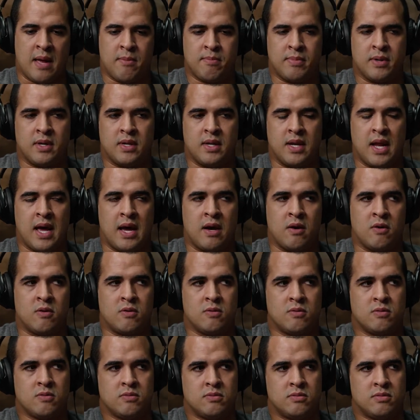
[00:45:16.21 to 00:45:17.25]
But
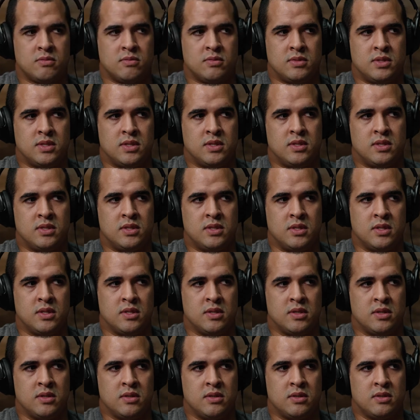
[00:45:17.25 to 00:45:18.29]
now
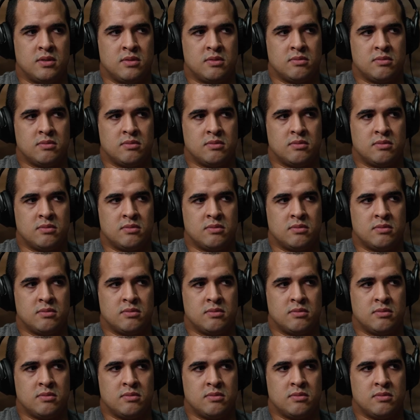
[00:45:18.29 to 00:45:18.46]
the